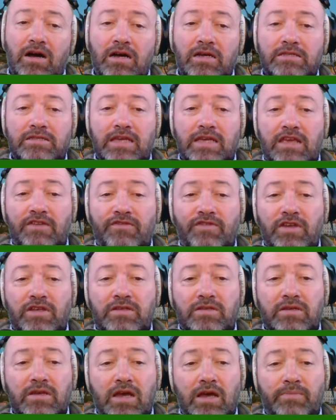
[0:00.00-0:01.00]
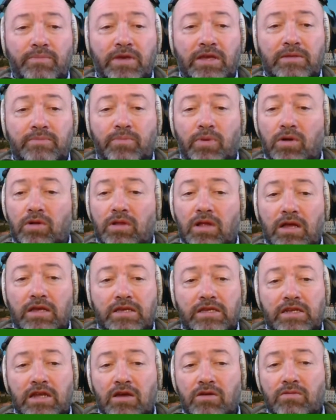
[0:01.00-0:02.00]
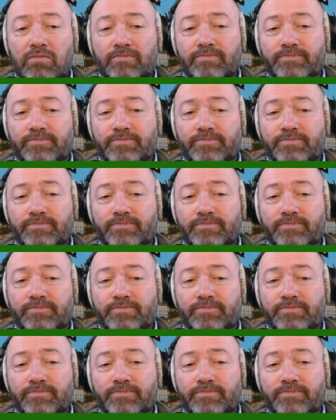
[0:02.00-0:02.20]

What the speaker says: David, a bit ball. You know,